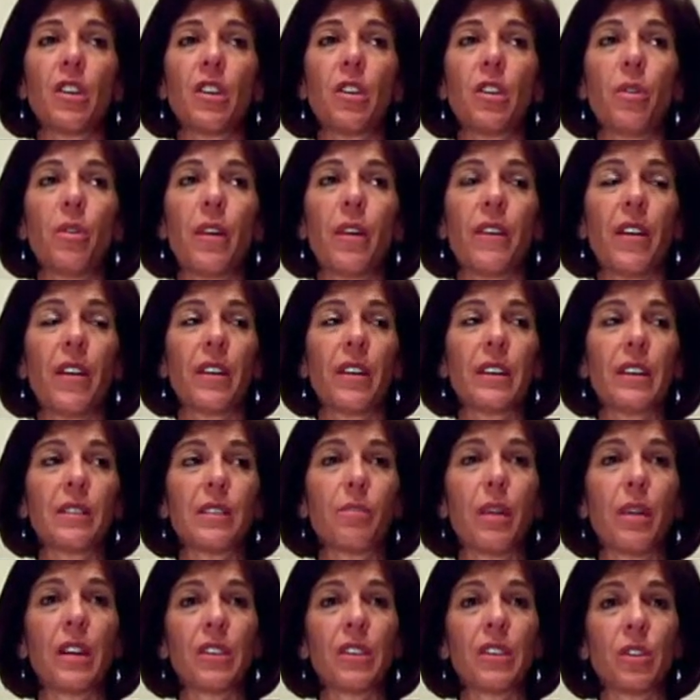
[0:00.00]
you have already
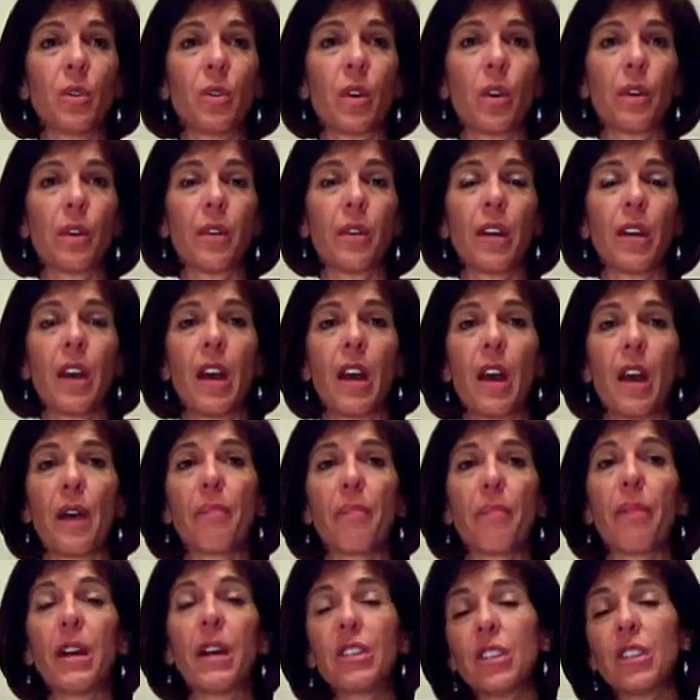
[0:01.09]
spent your
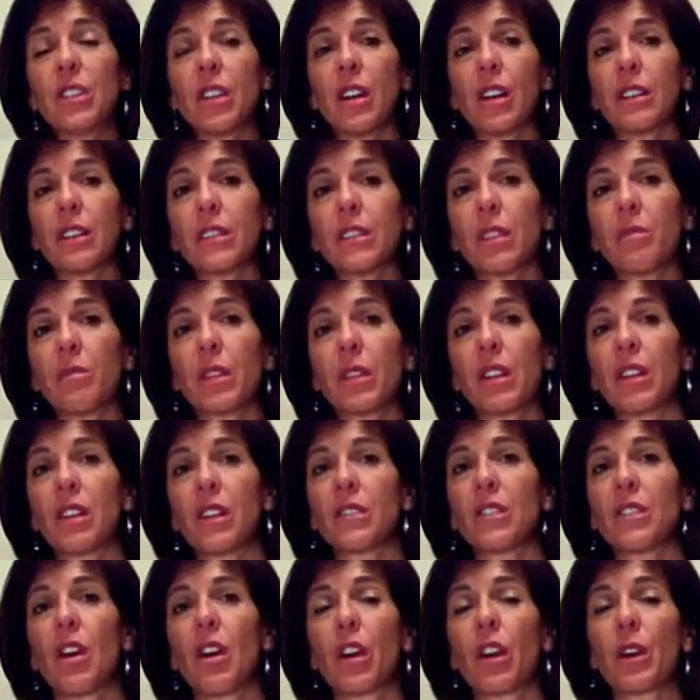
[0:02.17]
budget on something
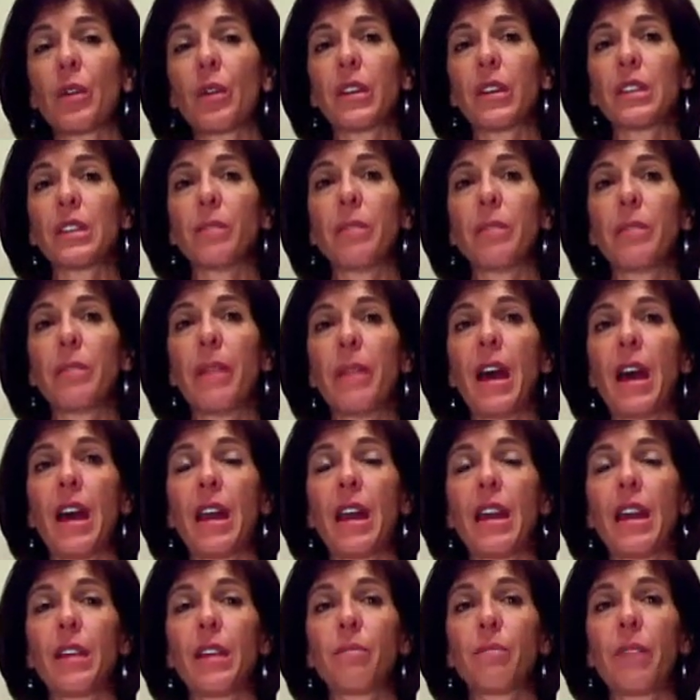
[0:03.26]
that's not going to be
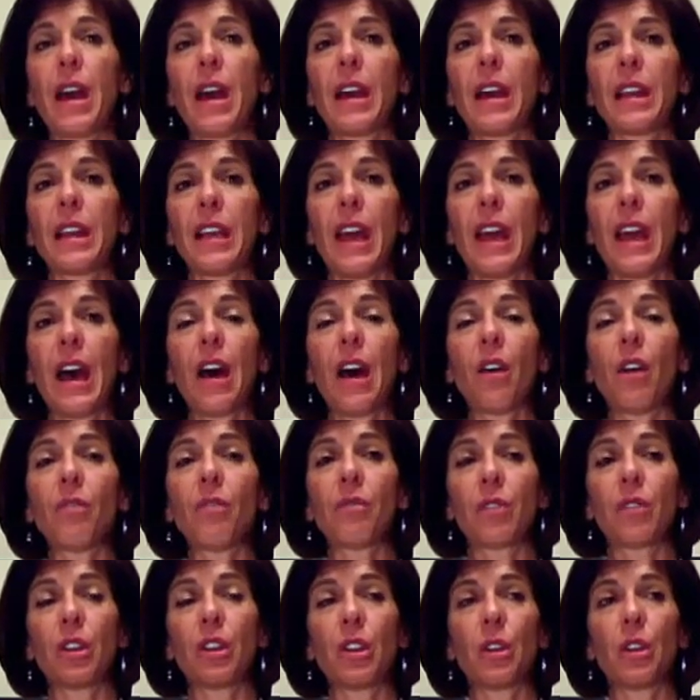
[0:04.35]
panning out
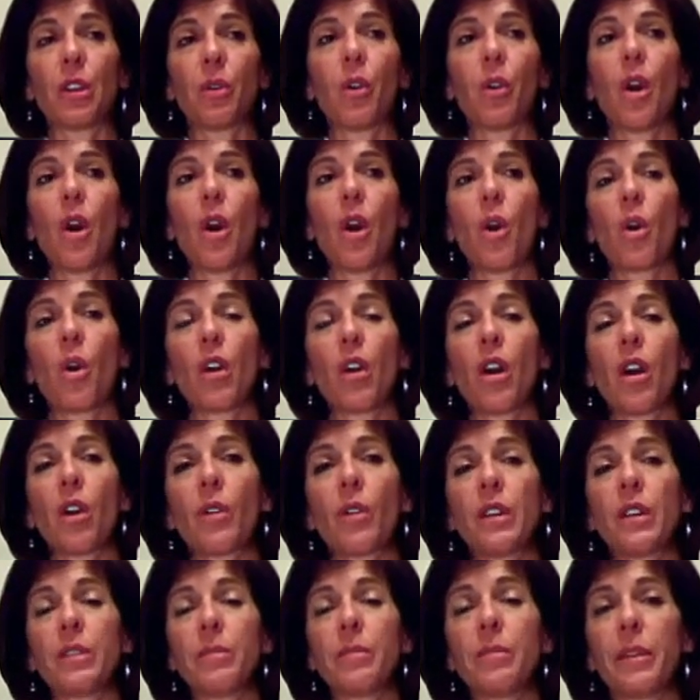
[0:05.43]
for you or not
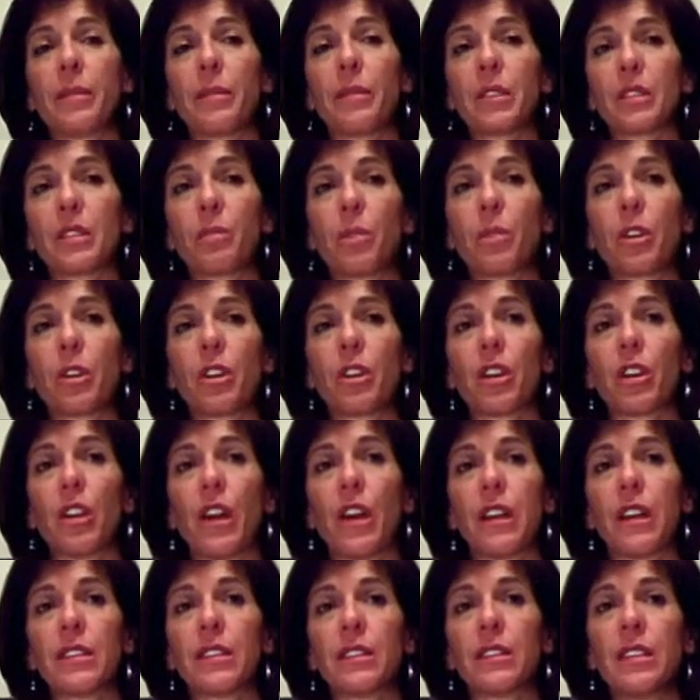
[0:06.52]
going to be able to support your
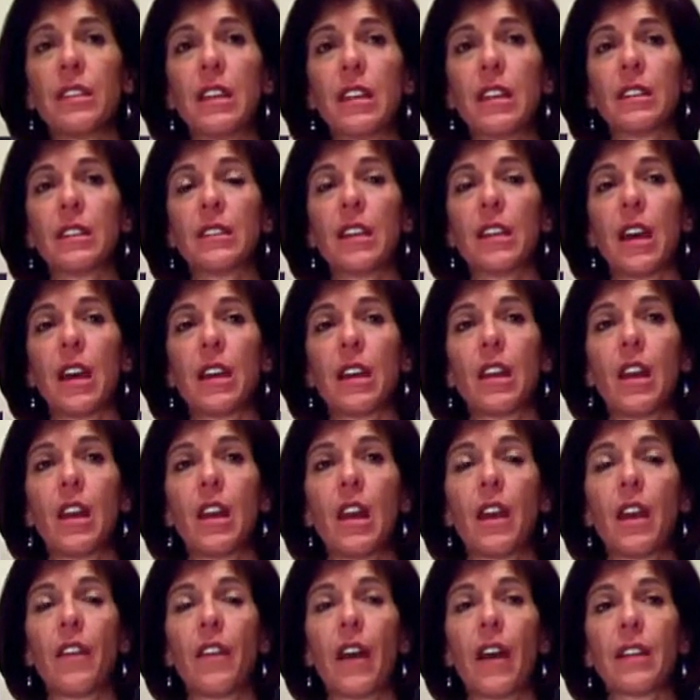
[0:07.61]
client's needs, then
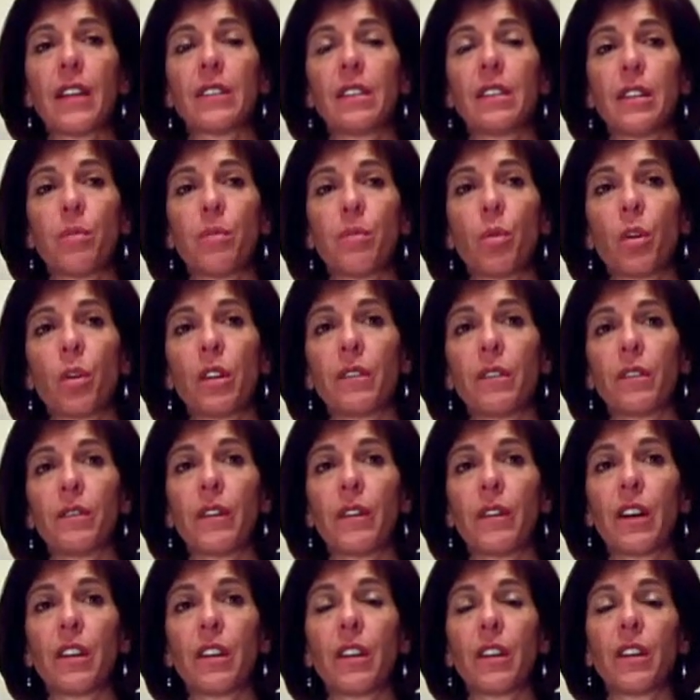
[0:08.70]
that's an important
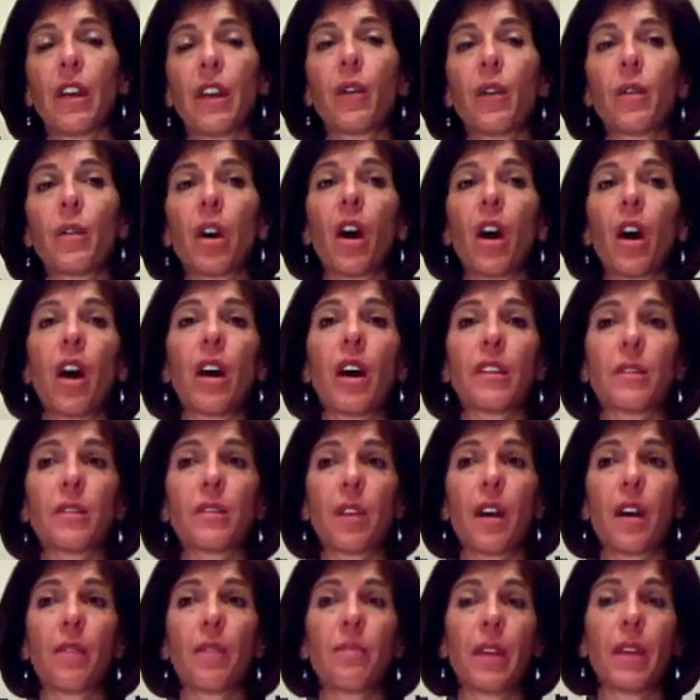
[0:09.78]
failure that will cause
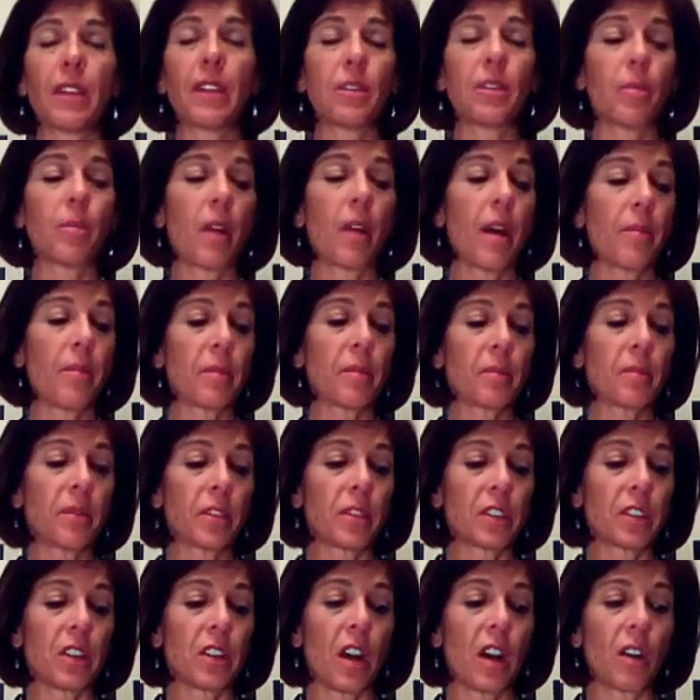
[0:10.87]
major problems for
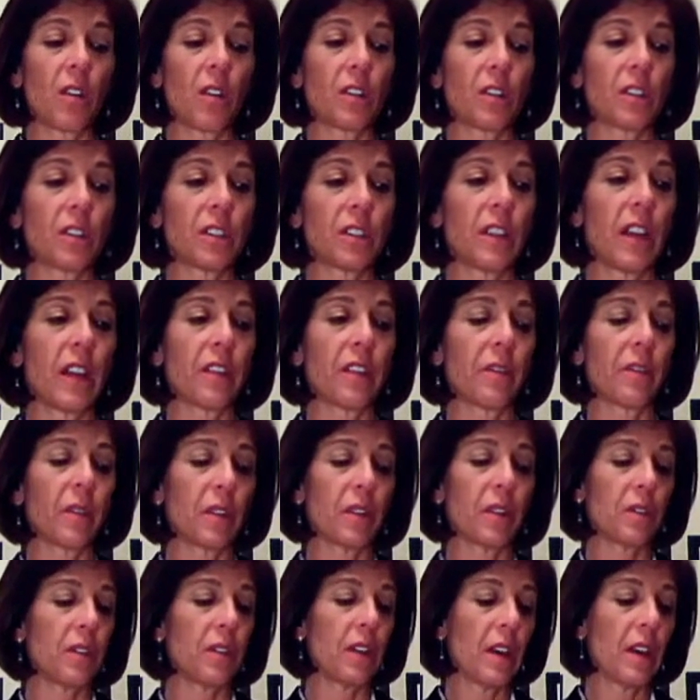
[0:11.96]
stockholders down the
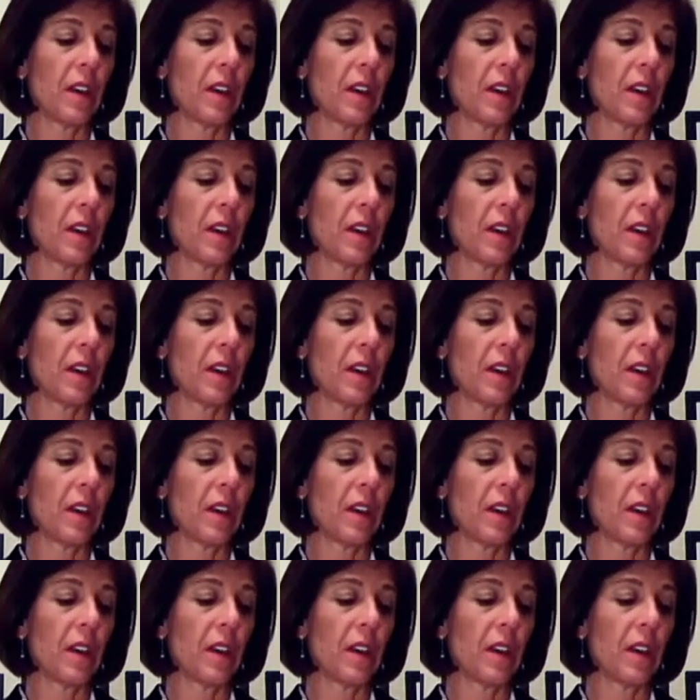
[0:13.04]
road.